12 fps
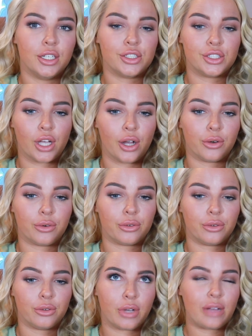
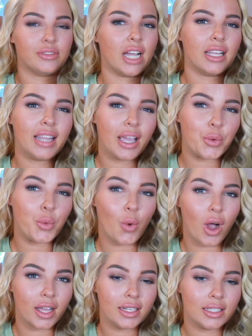So I've done like
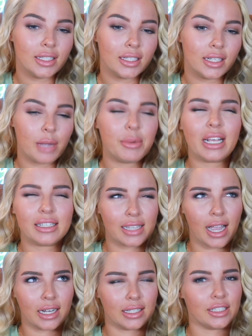one. I mean, I guess I
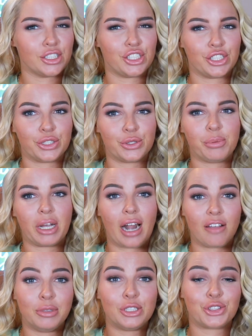kind of did two, but
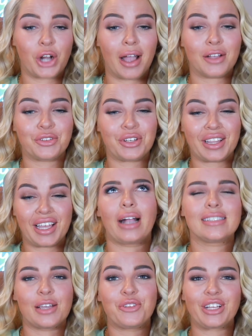I've been trying, I
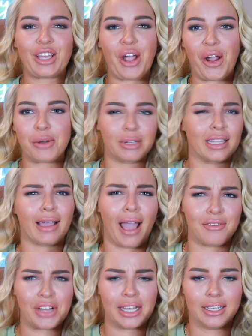say really hard, but like,
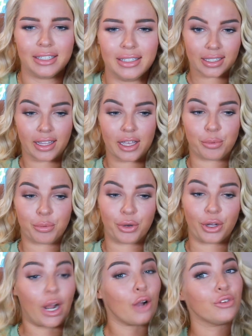have I, to like
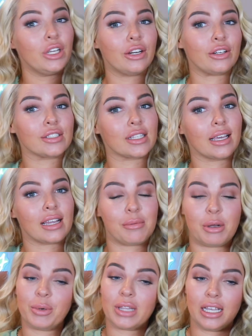put out reels and like come
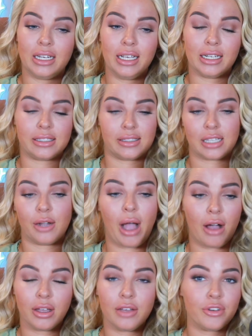up with ideas. So
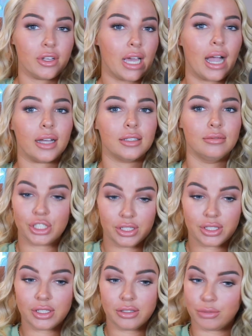I'll give her that.
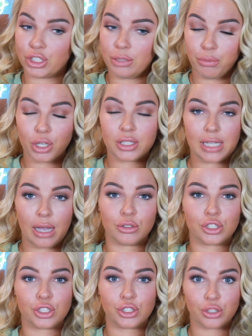She puts out
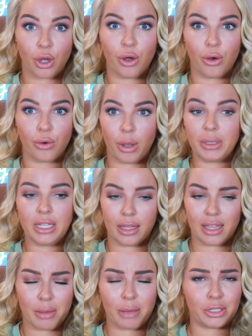so, I mean, yeah,
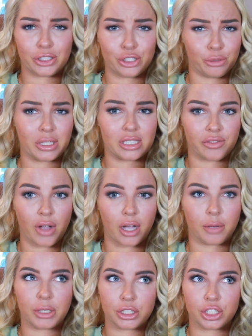they might be stupid as
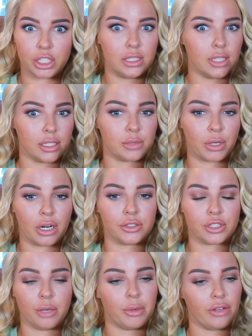fuck, but she does put out
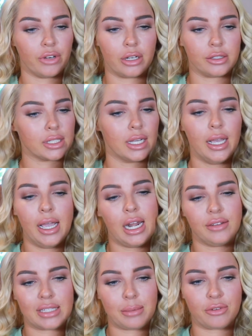so many reels. And
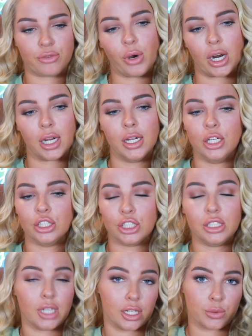I've said before,
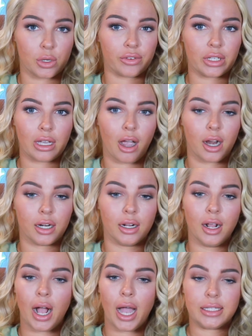she does work really hard.
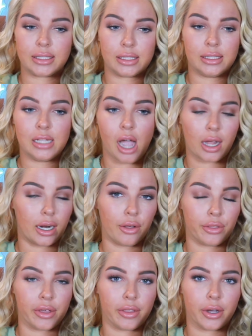It's not
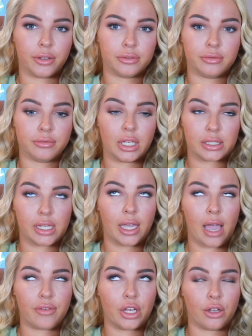healthy though. Not
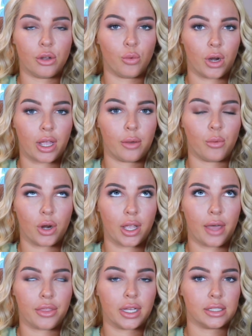saying having a good work
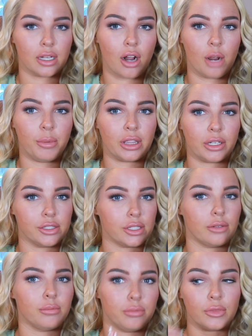ethic isn't hard, but
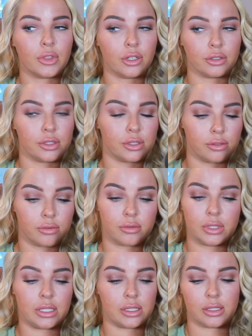
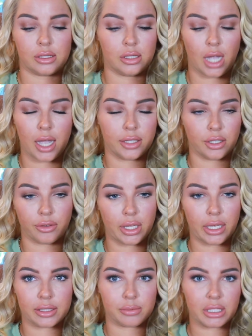I don't
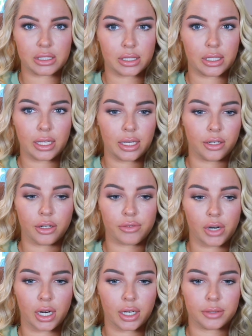think it's mentally like good
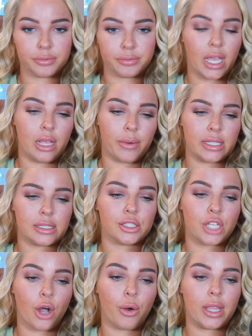for her. Anyways,
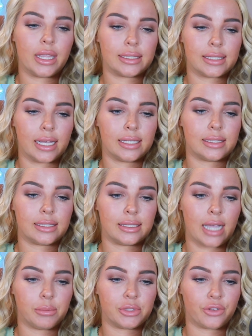so this says
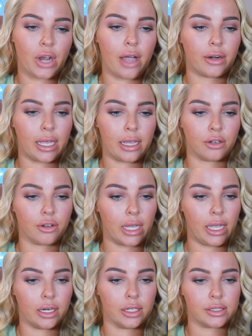steps for how to handle
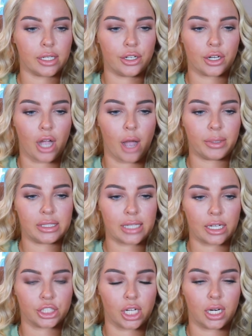haters in your comment
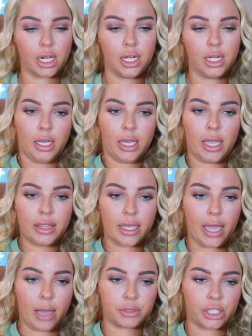section. In the
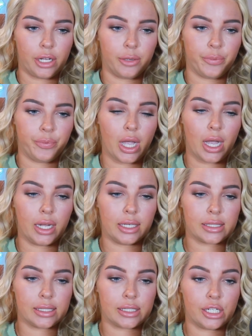caption, and
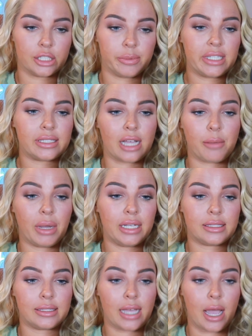it says, here's my
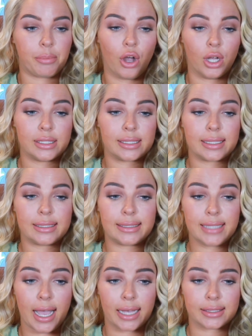step-by-step on
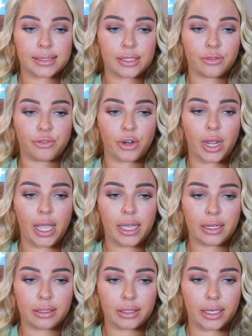success for
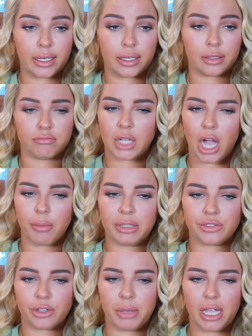handling
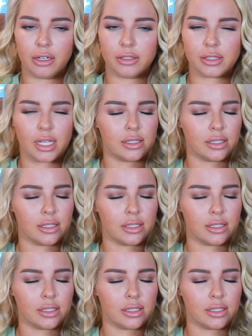comments from haters.